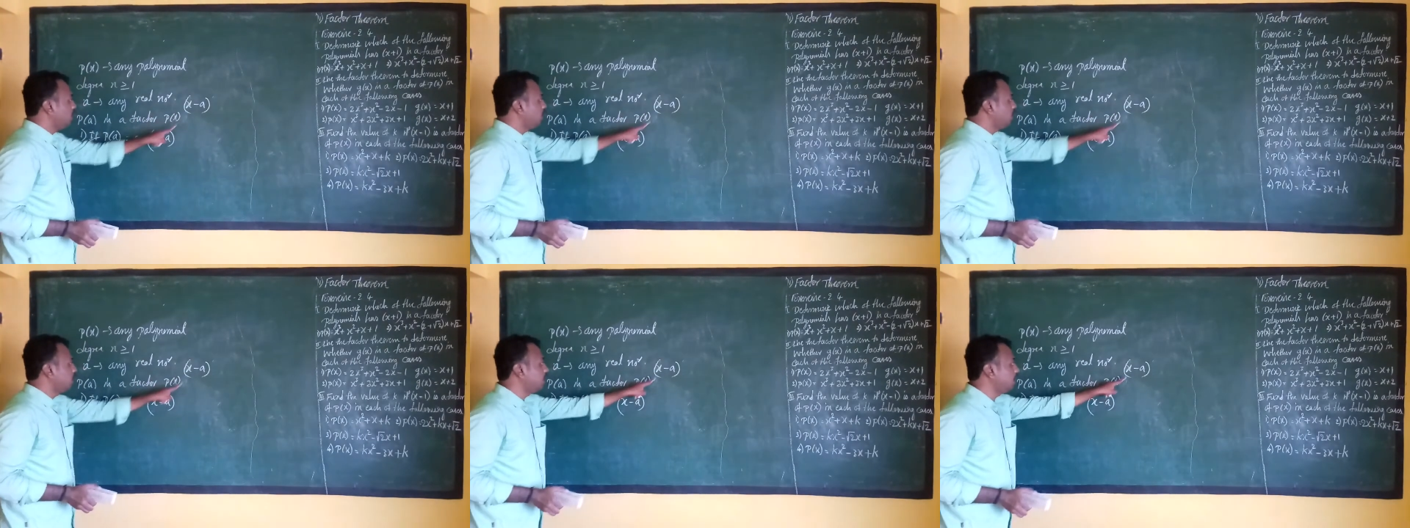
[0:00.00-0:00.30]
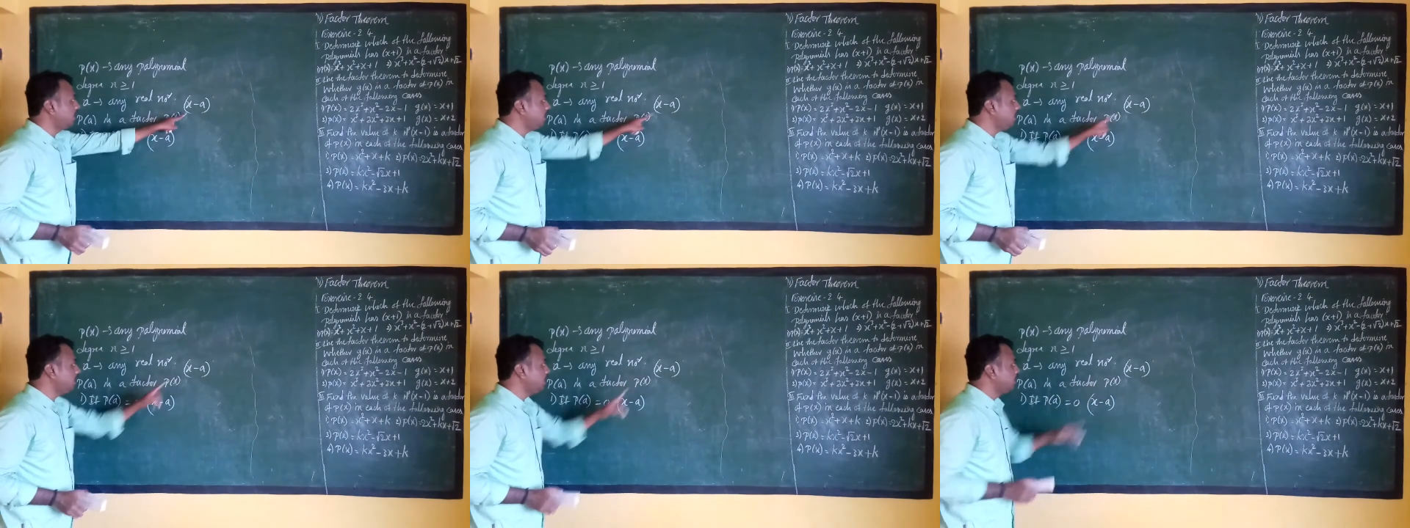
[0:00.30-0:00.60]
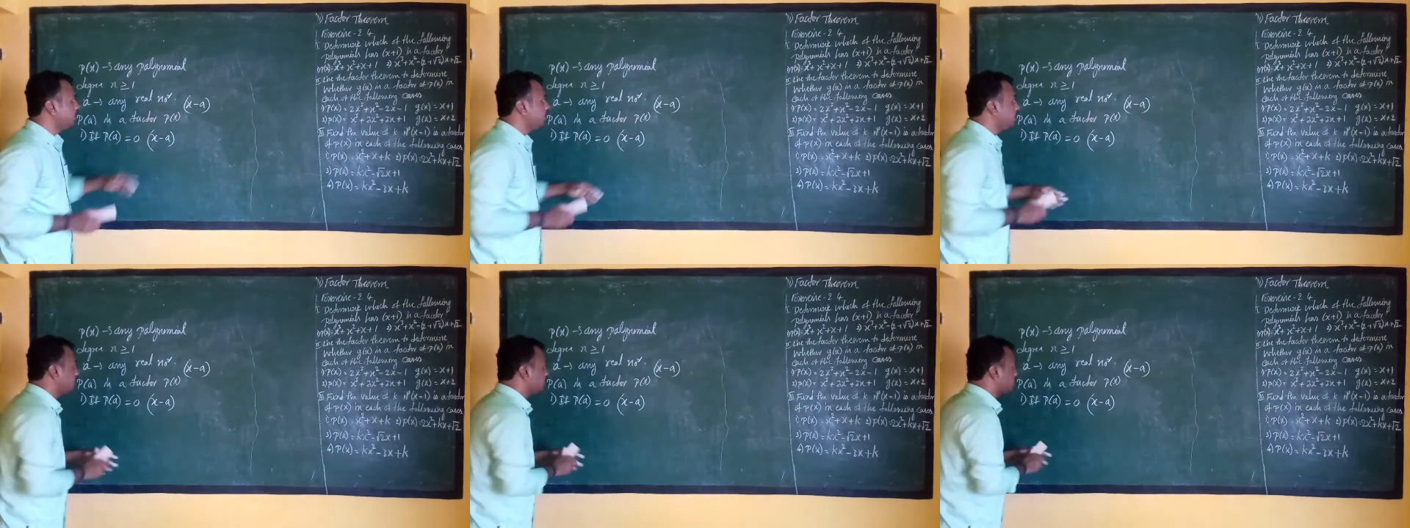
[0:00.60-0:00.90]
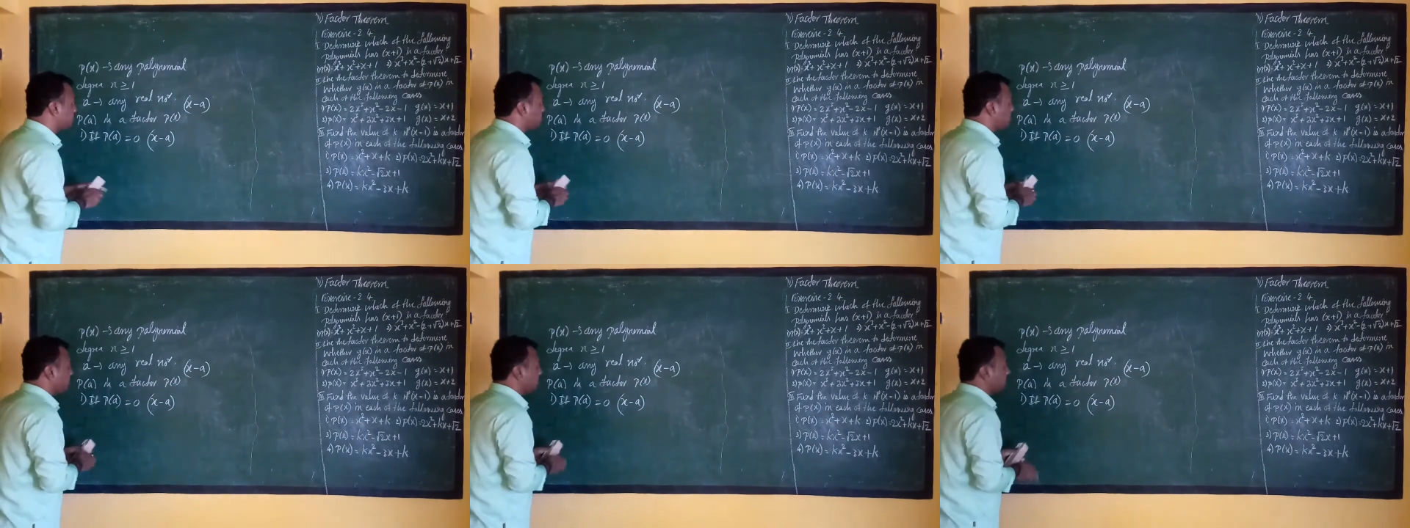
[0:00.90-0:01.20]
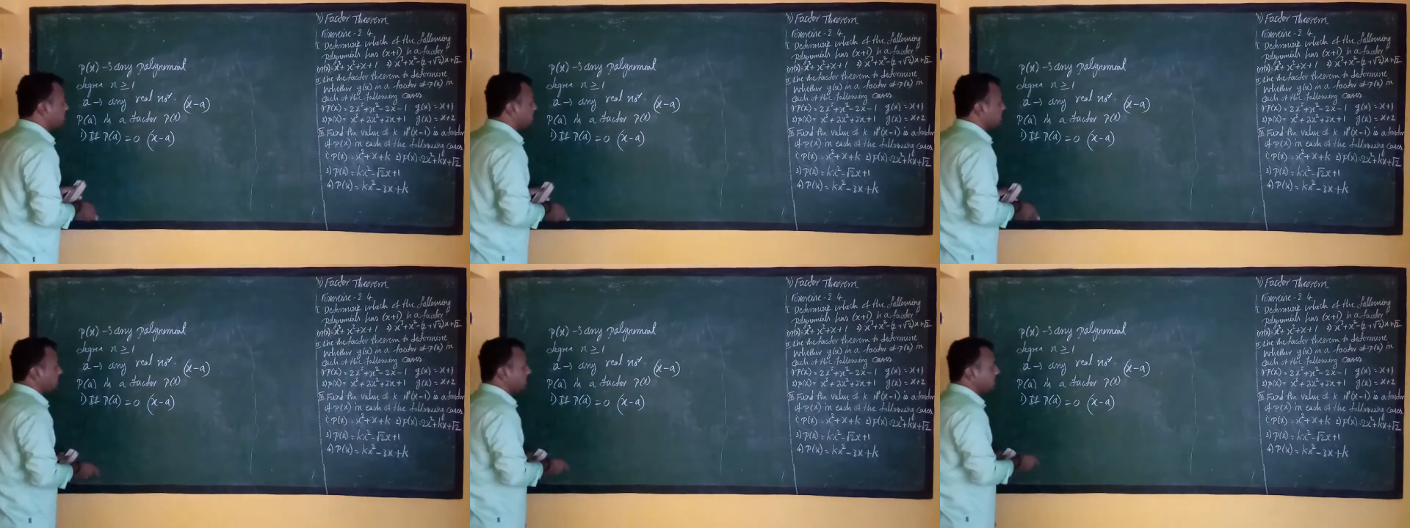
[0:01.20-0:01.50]
and x
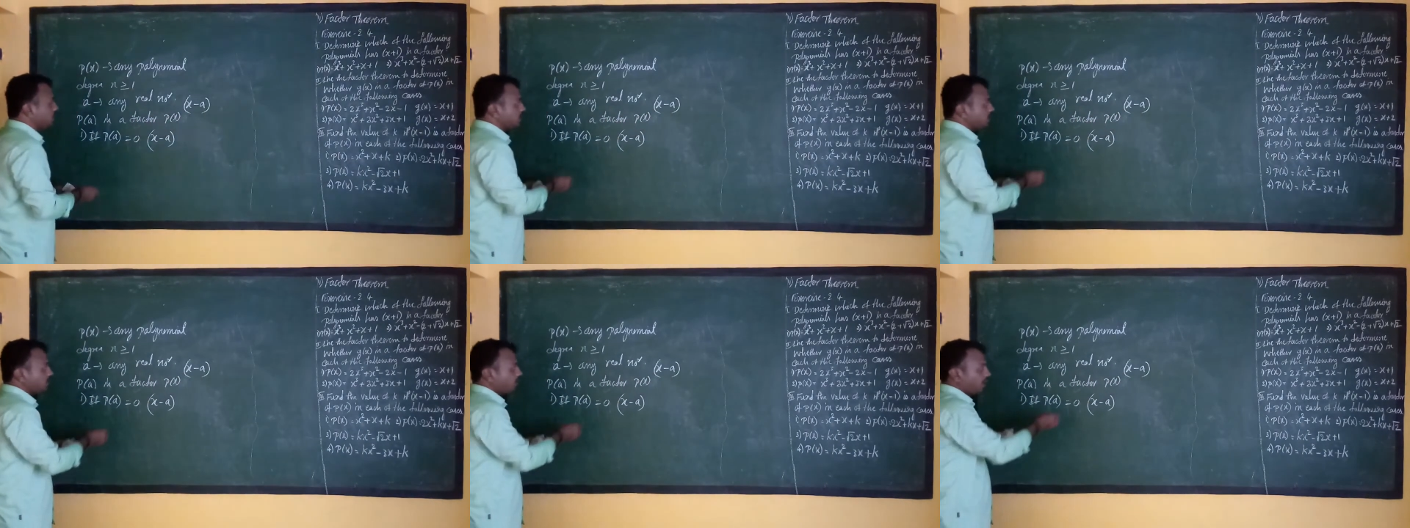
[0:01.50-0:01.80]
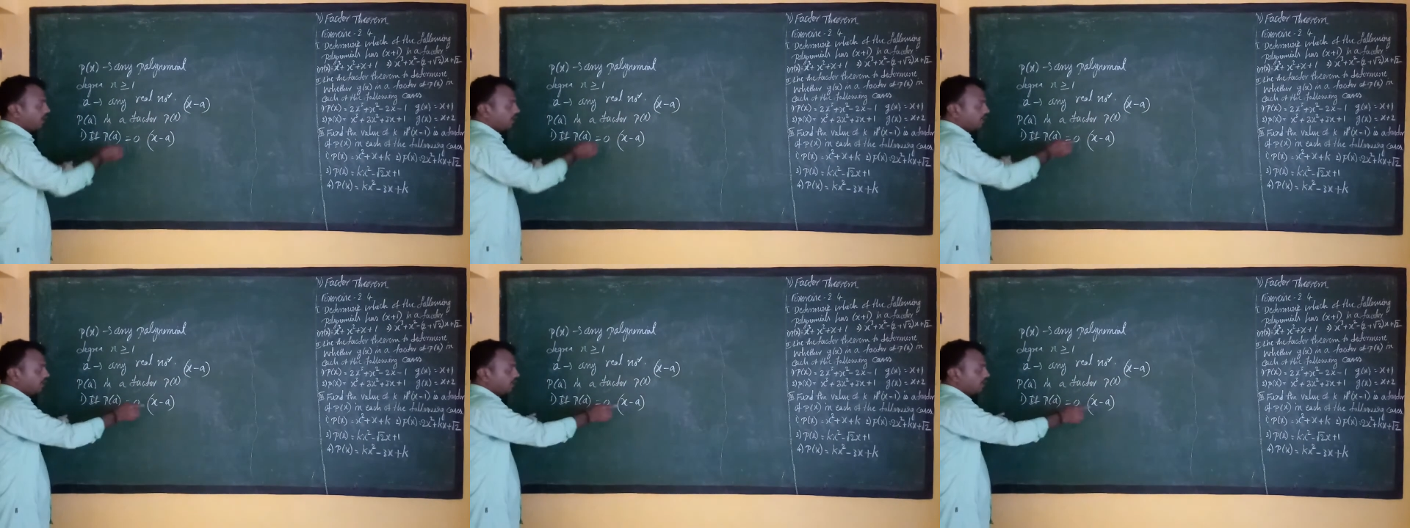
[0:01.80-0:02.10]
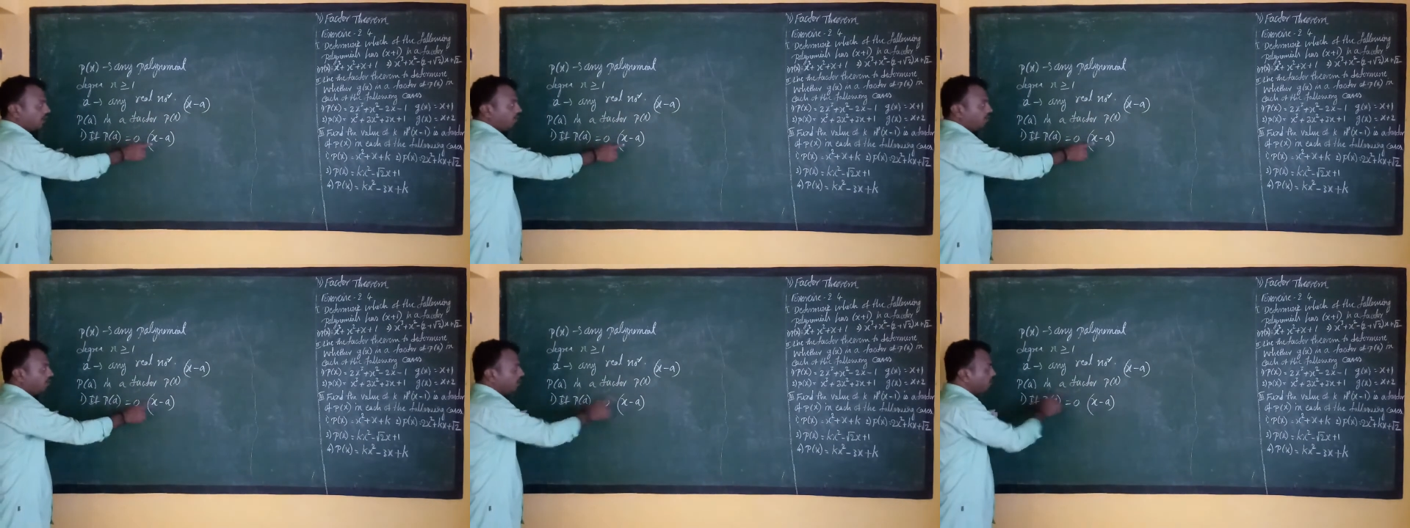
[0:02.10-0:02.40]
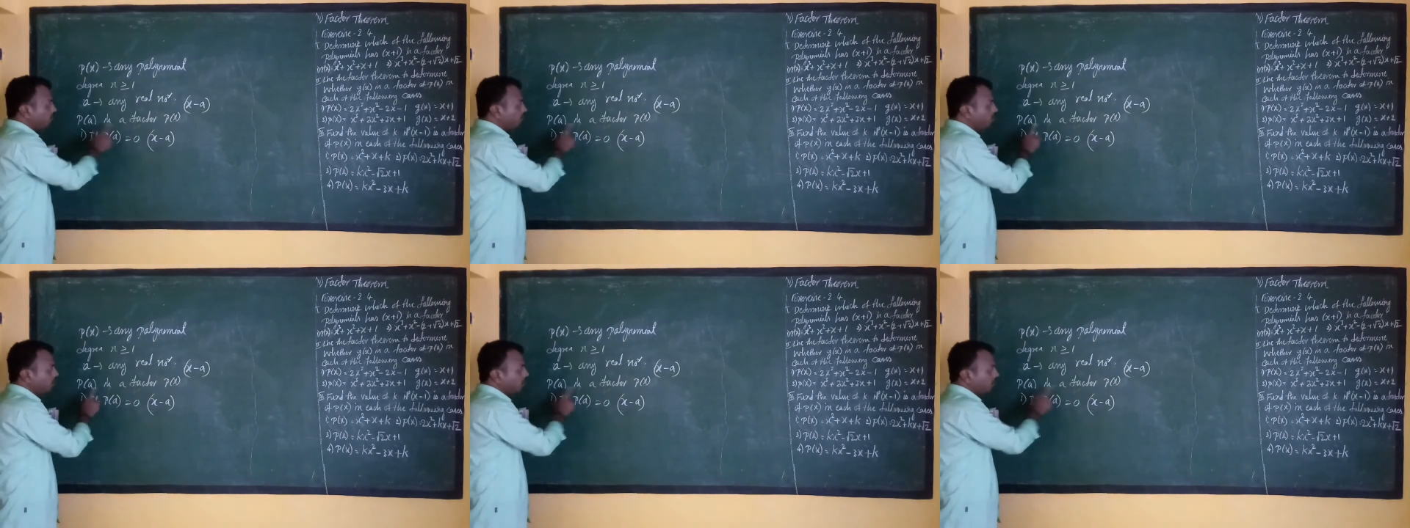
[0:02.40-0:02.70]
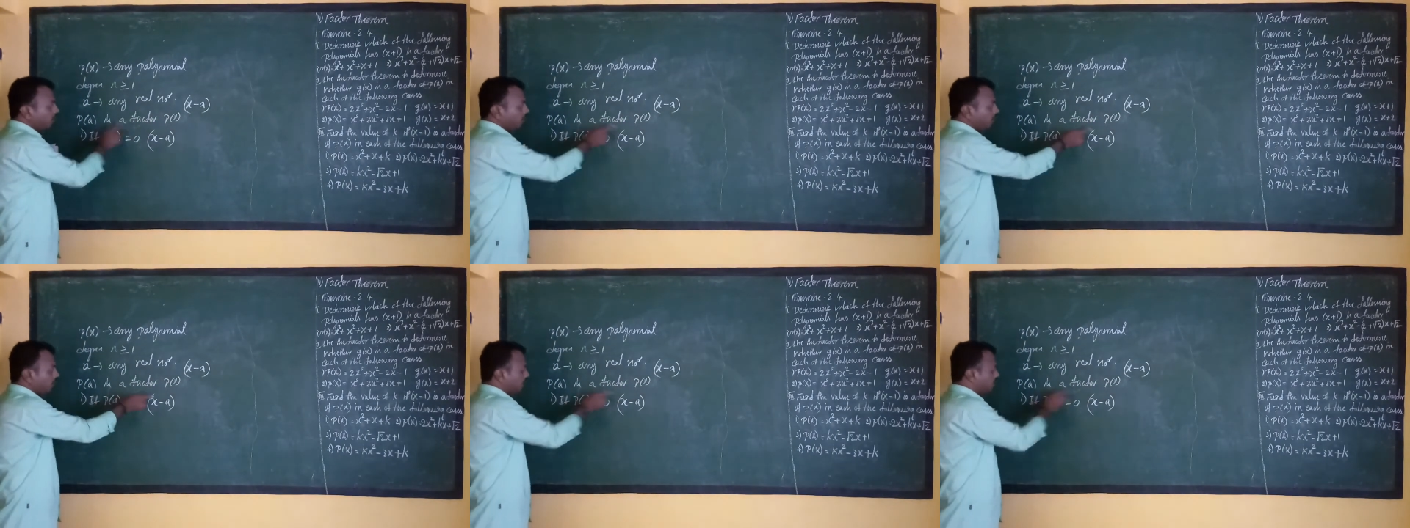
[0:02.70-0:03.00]
minus a is a factor of p
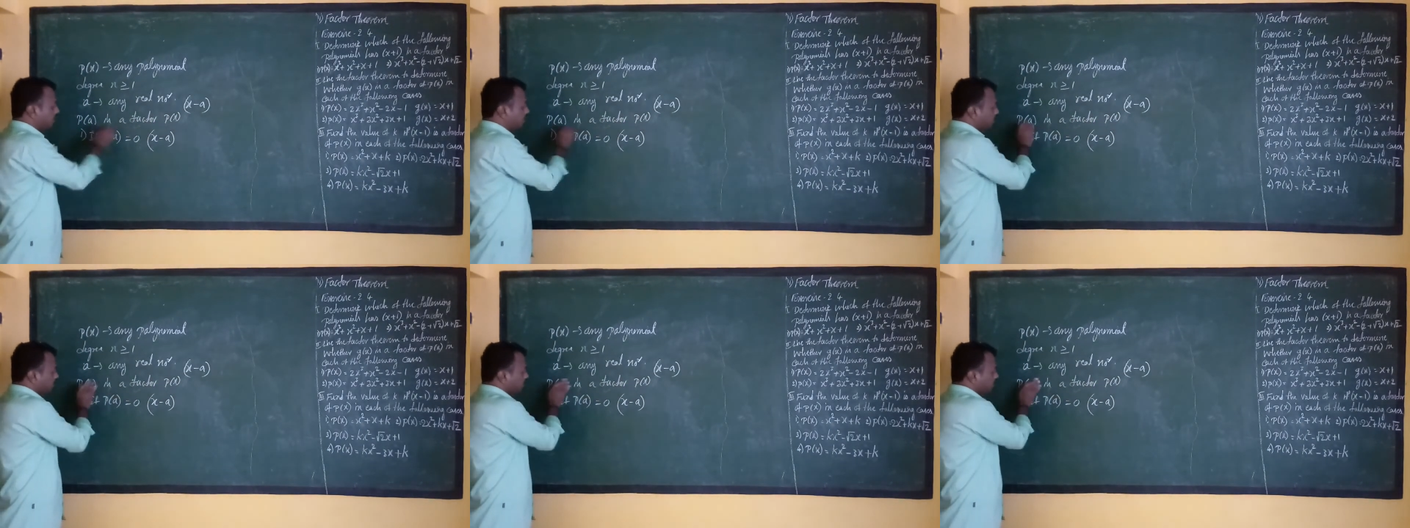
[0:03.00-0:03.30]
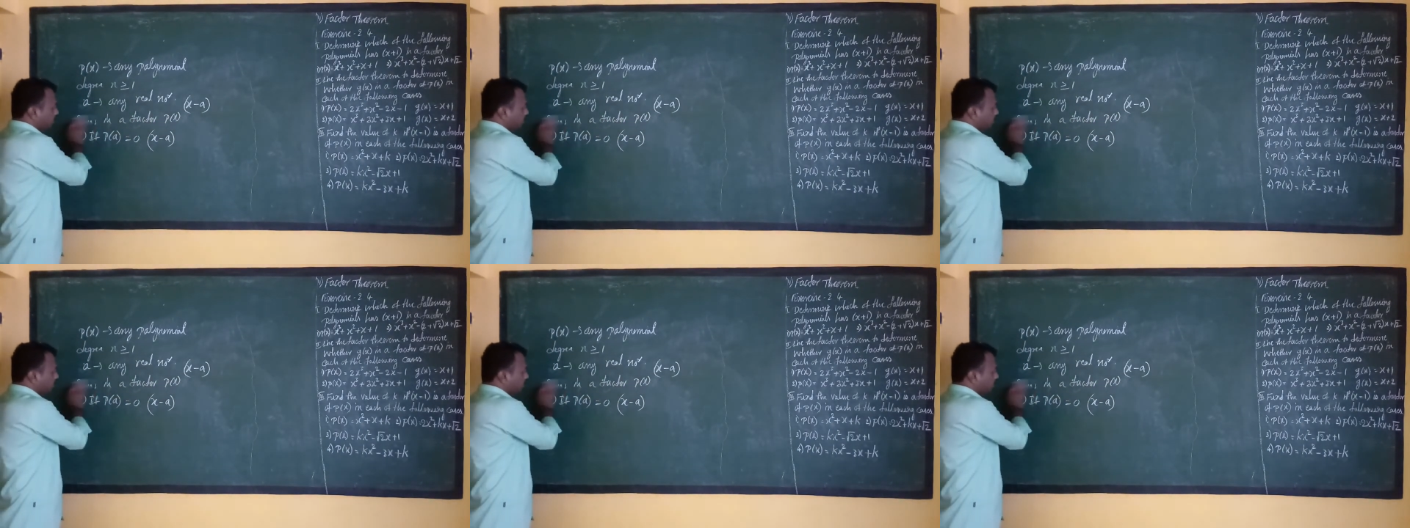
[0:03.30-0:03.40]
of x.